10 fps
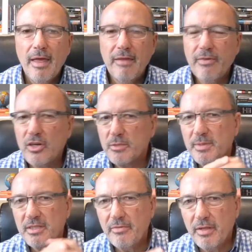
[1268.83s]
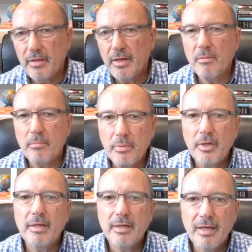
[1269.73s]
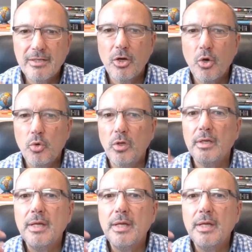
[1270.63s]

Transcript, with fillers: and very specifically, complete and total